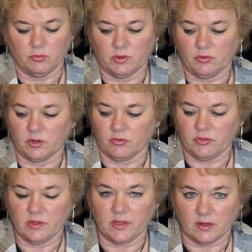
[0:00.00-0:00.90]
We're going to
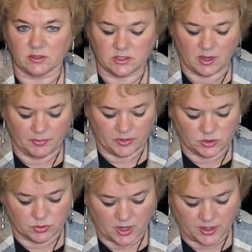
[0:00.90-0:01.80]
feed that on top of the
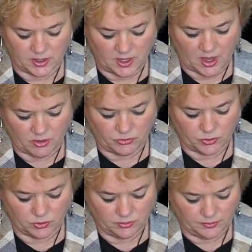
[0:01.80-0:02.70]
dry cat
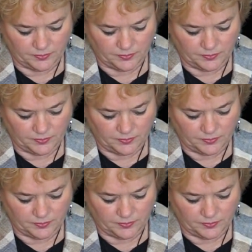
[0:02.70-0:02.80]
food.